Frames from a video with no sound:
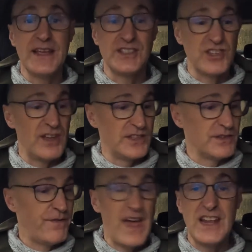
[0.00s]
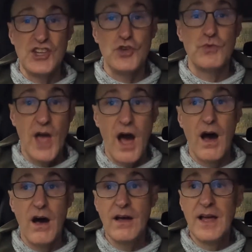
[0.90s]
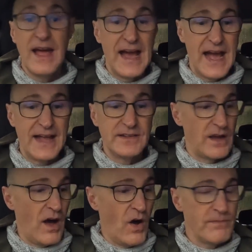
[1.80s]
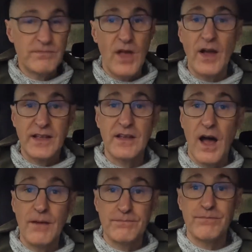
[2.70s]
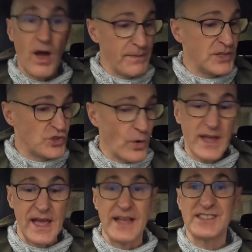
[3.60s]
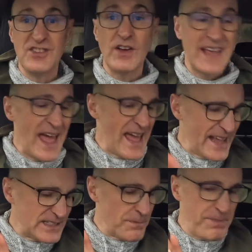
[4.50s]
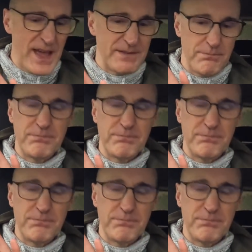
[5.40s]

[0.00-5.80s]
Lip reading: It's a fairly new car, and I'm enjoying it. It's not. It's a bit